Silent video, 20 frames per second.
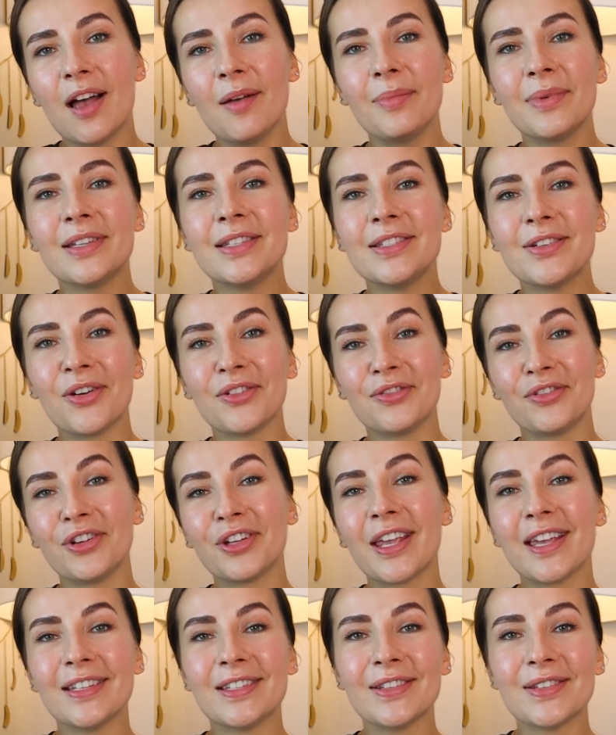up and don't
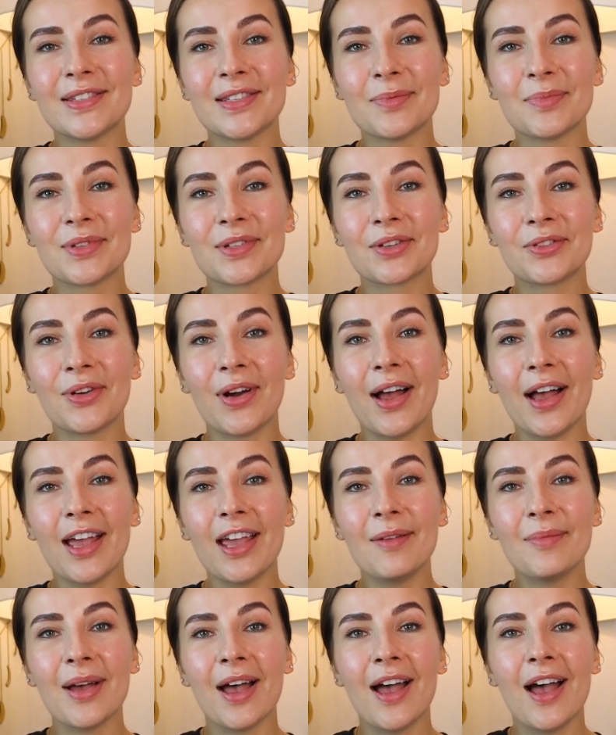forget to
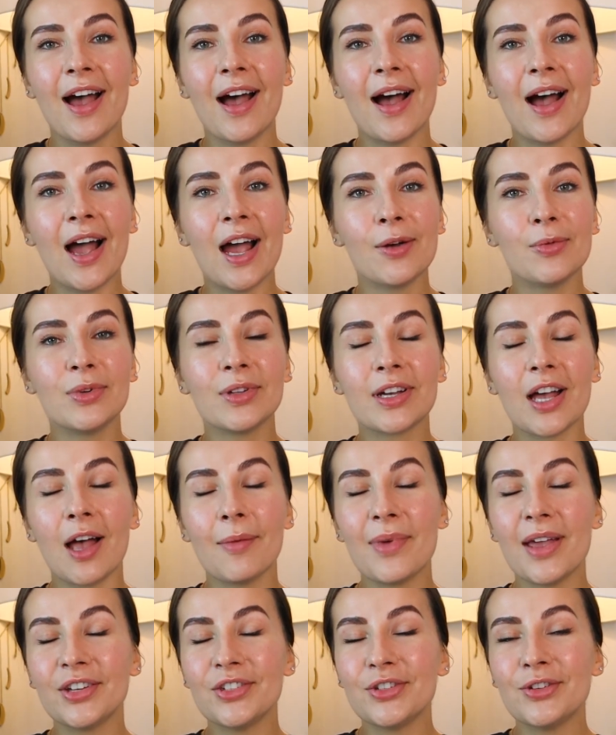subscribe. I will
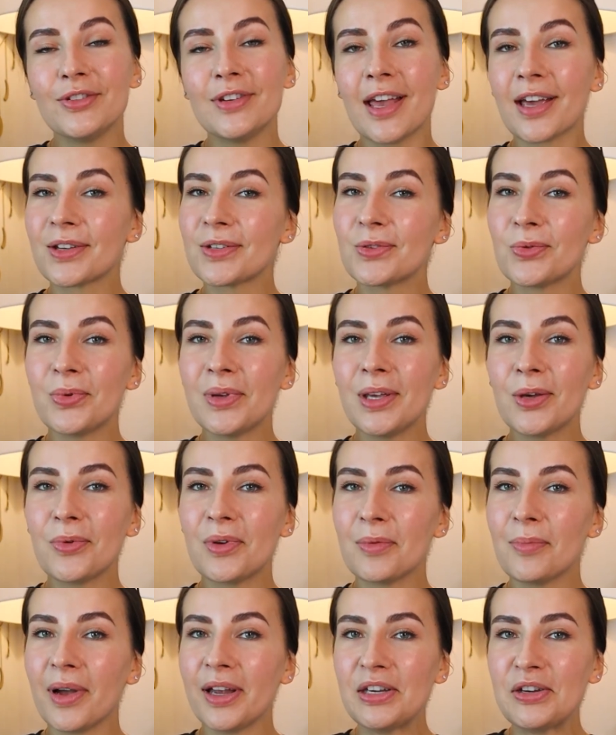come at you next week
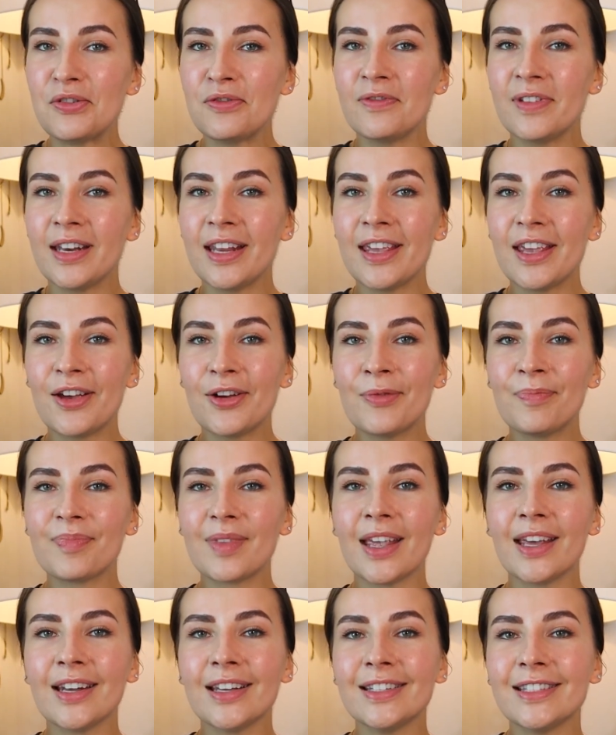with my new
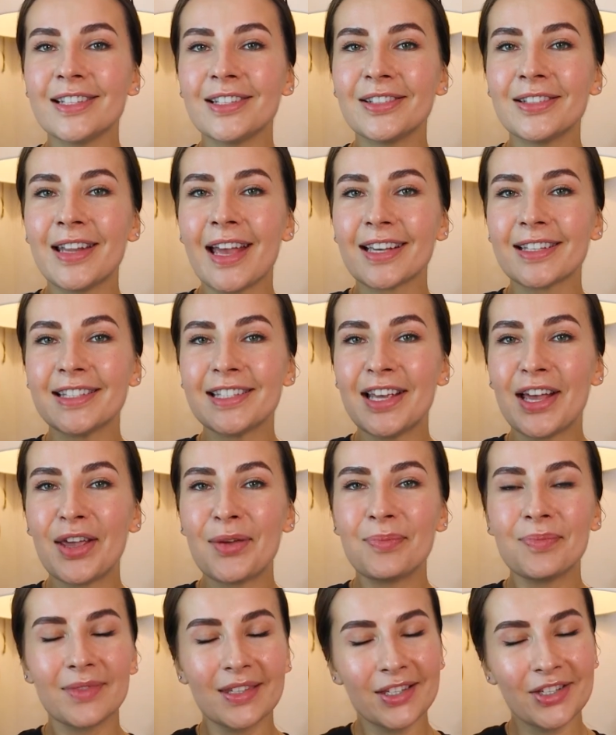video, and until next
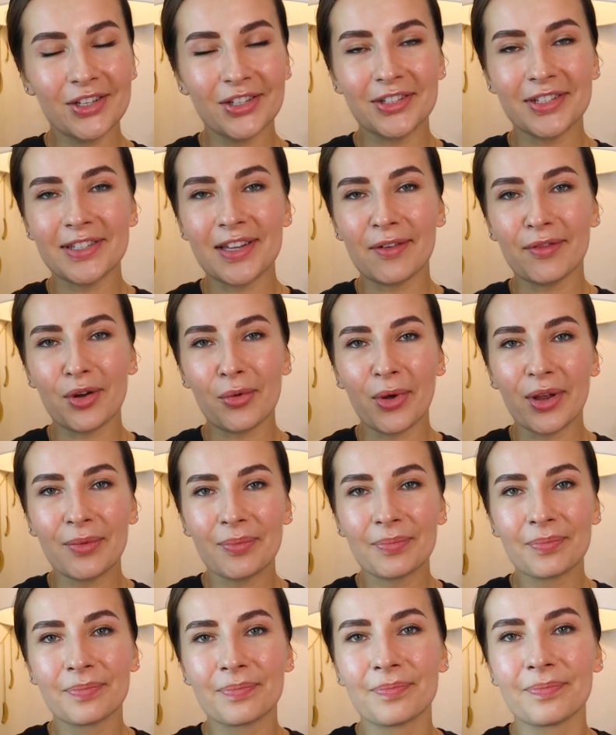time, cheers
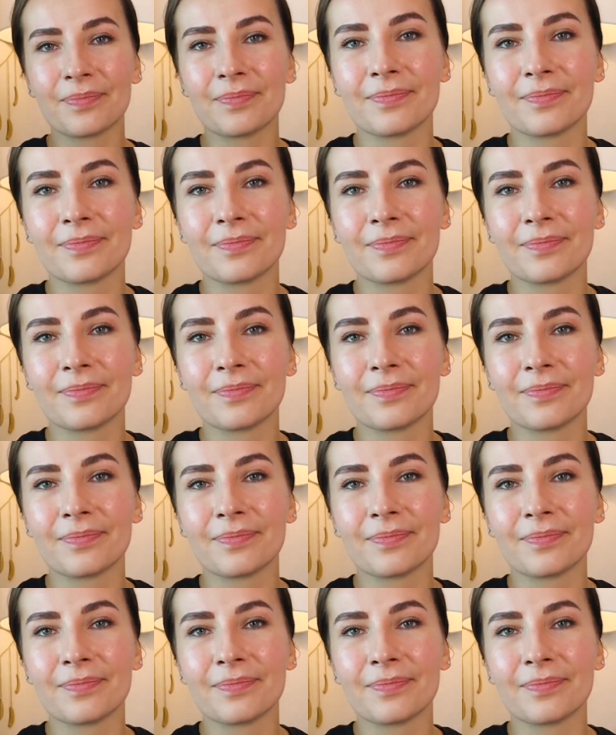everyone.